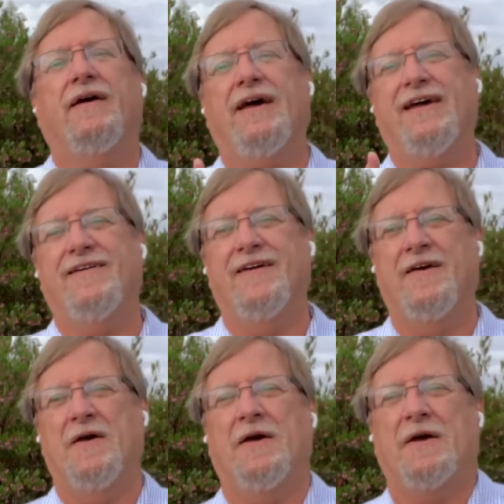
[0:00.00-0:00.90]
Hey,
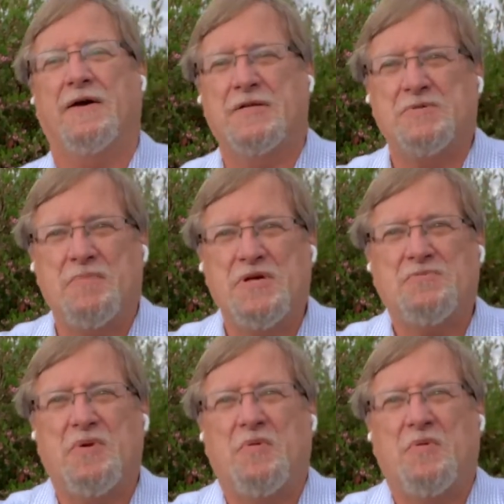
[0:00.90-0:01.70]
God's peace be